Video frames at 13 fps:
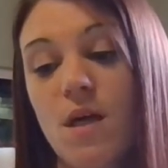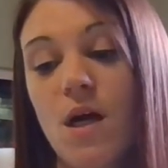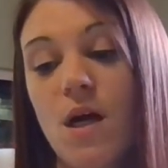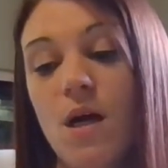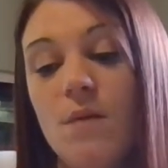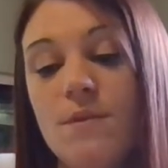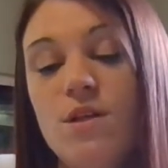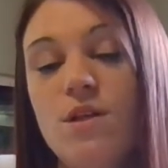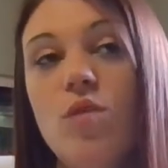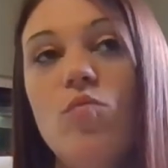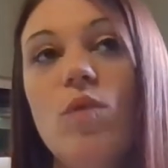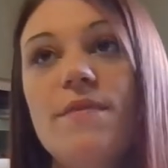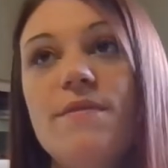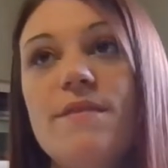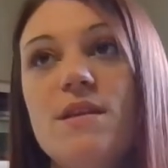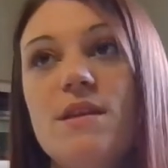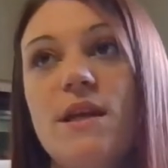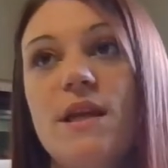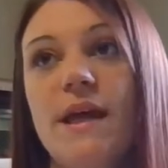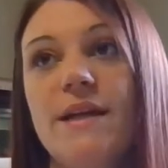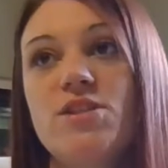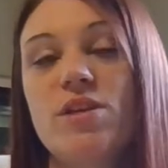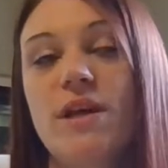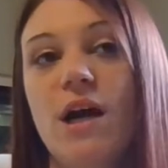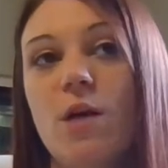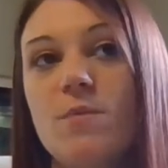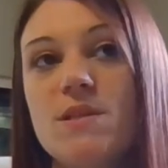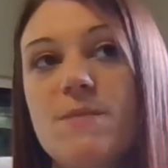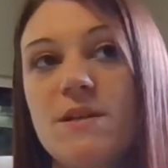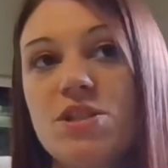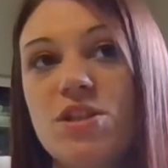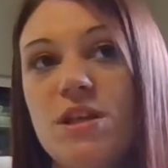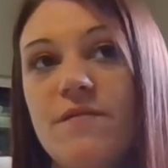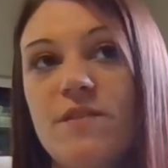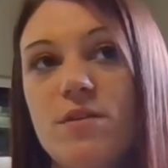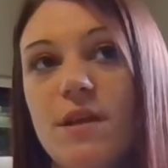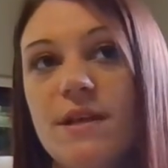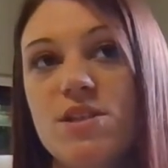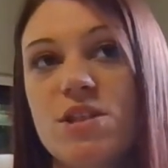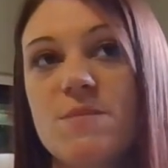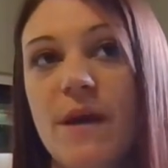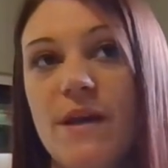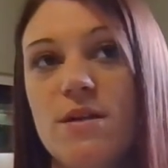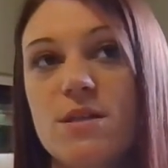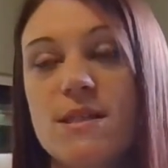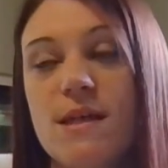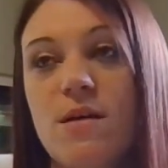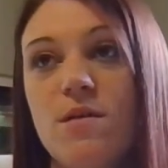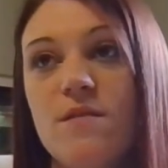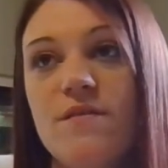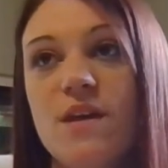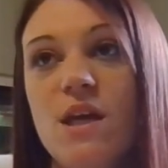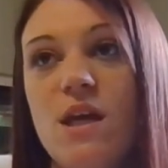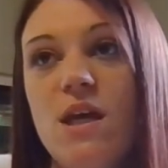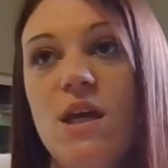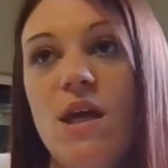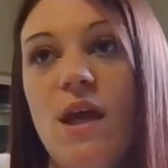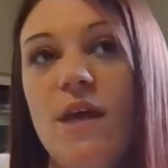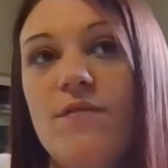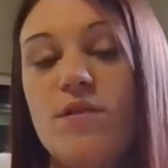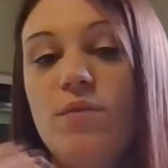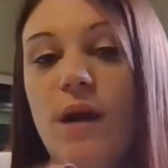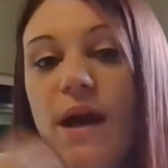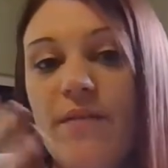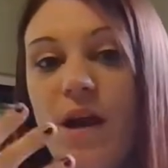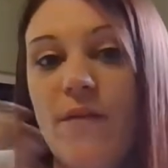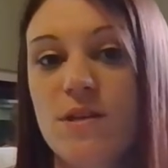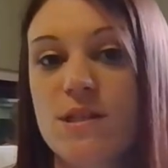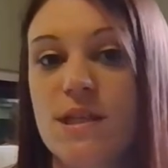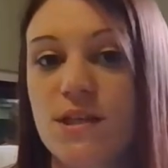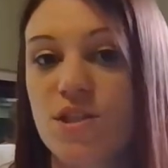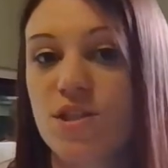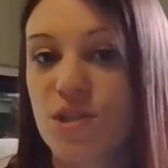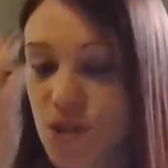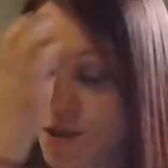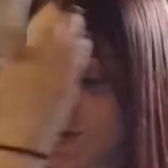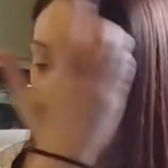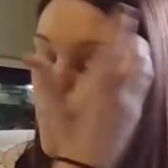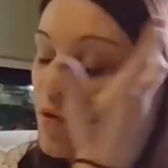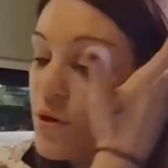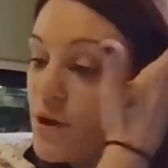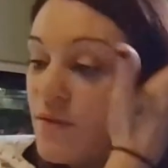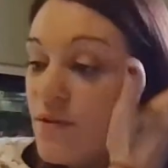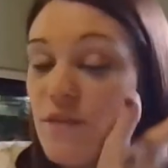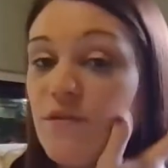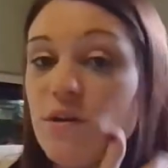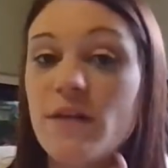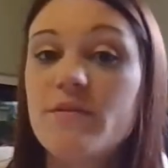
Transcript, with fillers: Um, you know, one thing that can actually help, especially if you're like just by yourself, if you have conversations to yourself, or even if you're